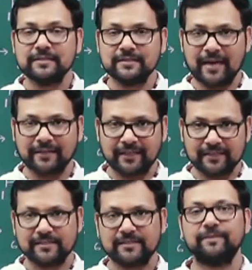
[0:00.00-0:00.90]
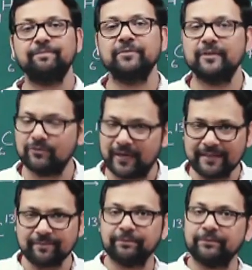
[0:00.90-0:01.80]
catalyst.
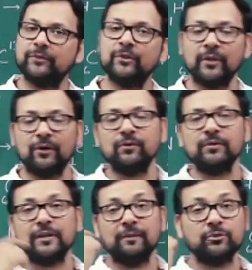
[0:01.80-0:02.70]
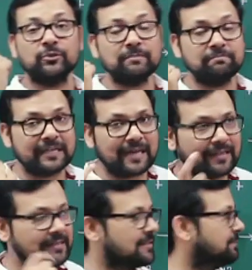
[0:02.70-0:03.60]
Fine. Now come to the
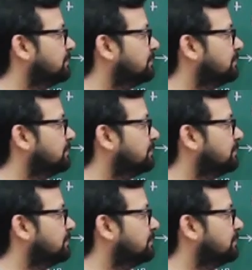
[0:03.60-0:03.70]
mechanism.